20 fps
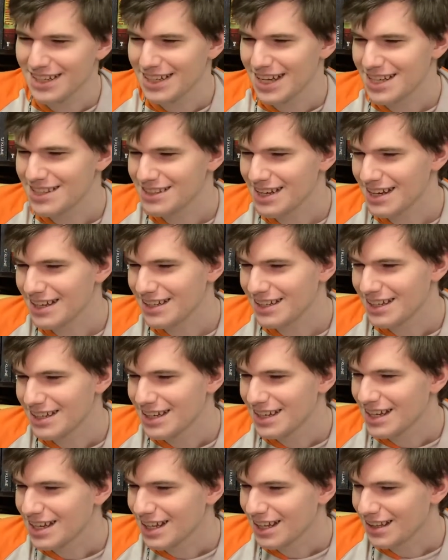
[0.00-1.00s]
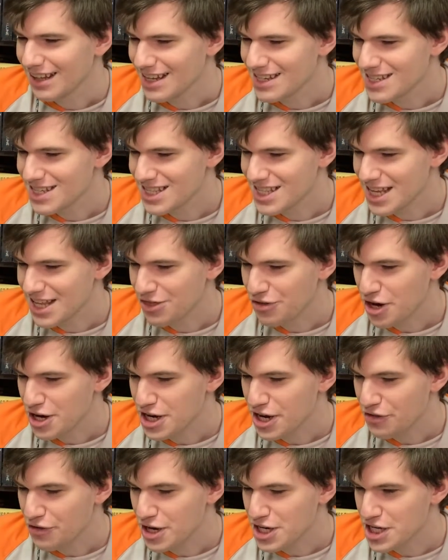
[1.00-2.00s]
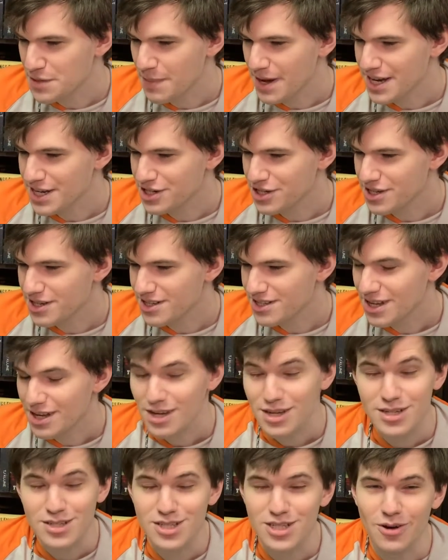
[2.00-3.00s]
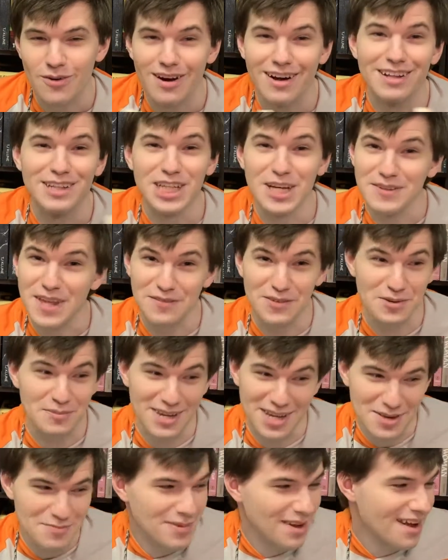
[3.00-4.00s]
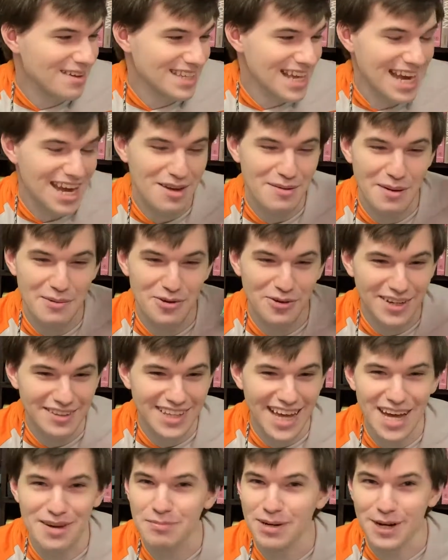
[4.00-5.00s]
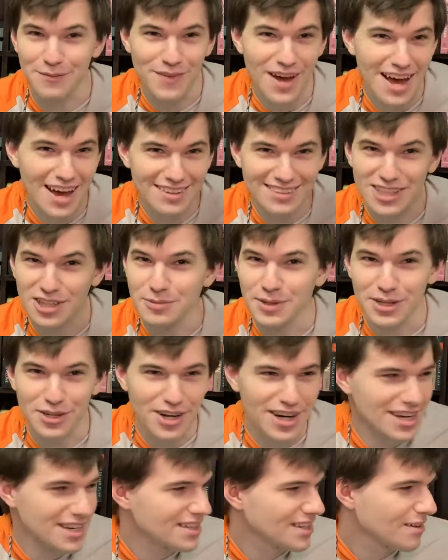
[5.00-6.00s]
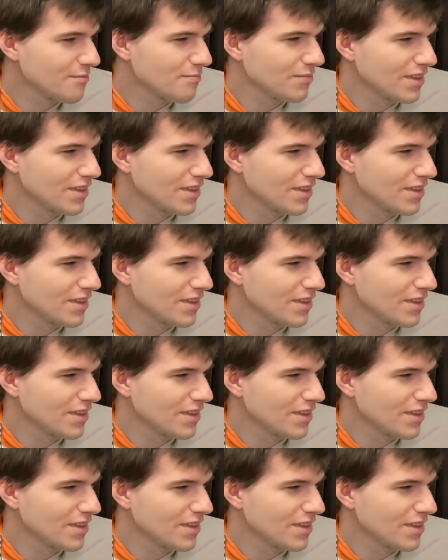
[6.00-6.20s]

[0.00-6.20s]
It's like less than 300 pages. So love that for me because I could be able to read that pretty fast. It would be great.